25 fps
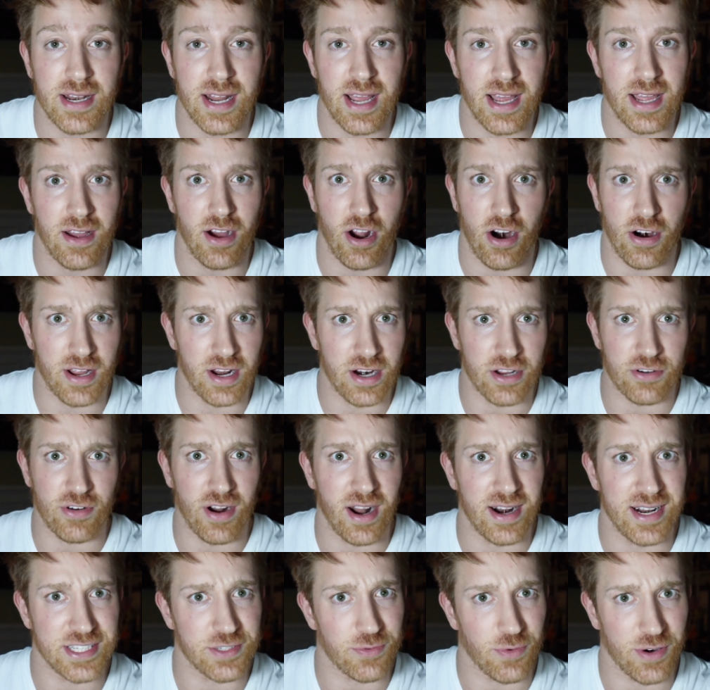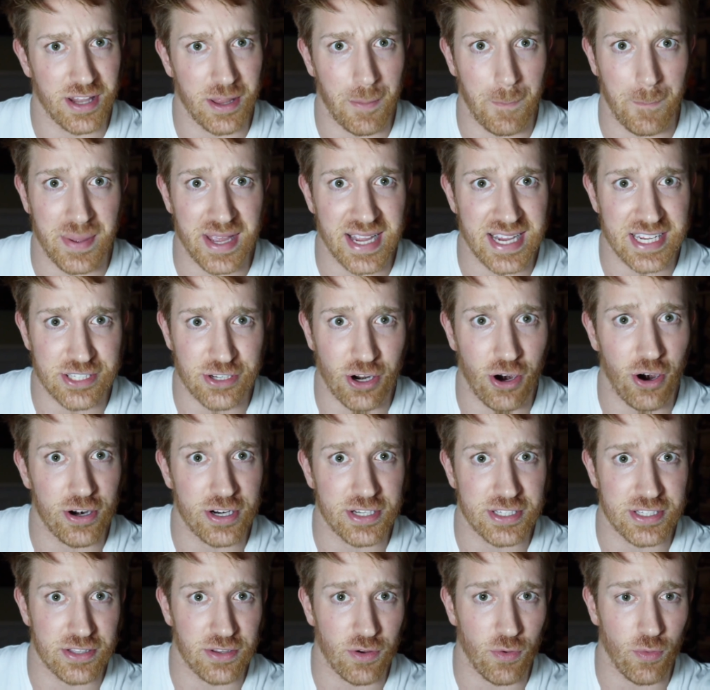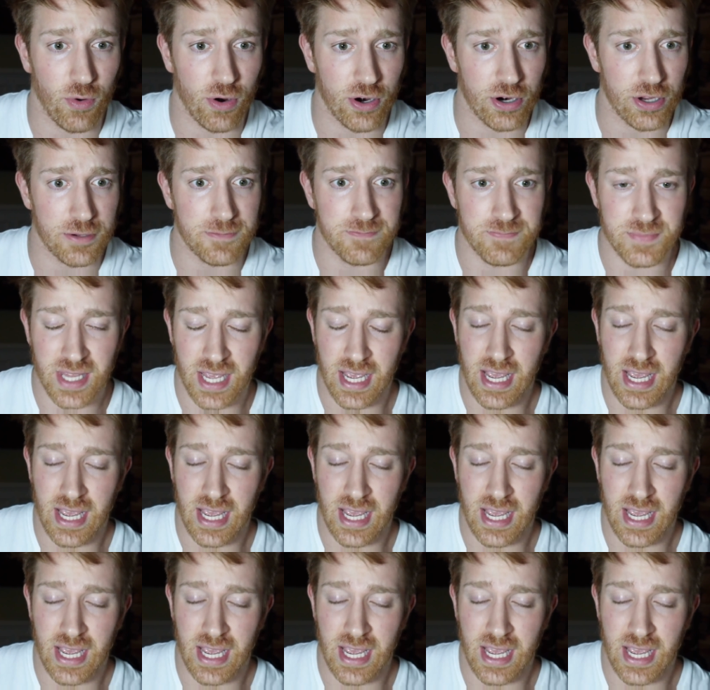Ariana Grande is one of the biggest artists in the world.